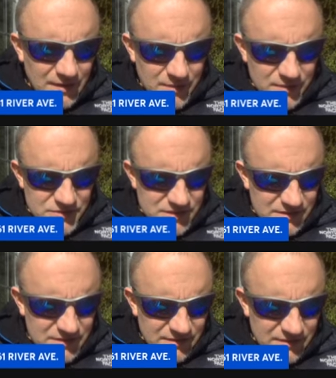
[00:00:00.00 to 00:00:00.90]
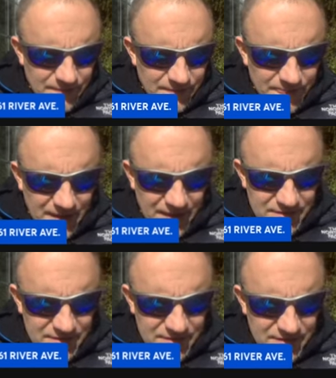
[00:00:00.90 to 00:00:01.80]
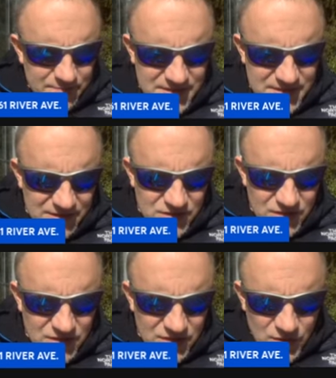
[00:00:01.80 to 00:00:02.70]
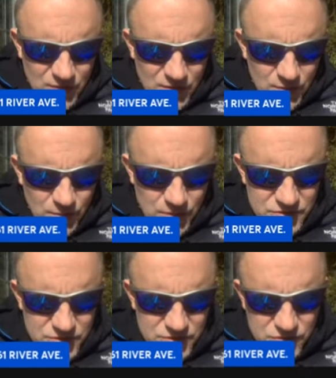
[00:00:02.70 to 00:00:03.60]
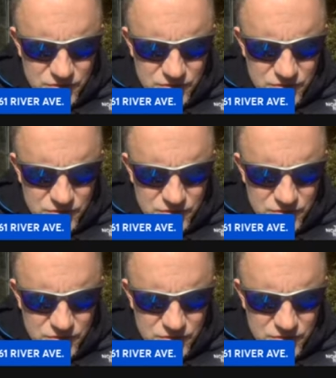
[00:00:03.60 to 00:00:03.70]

Peterson and Dent would also do the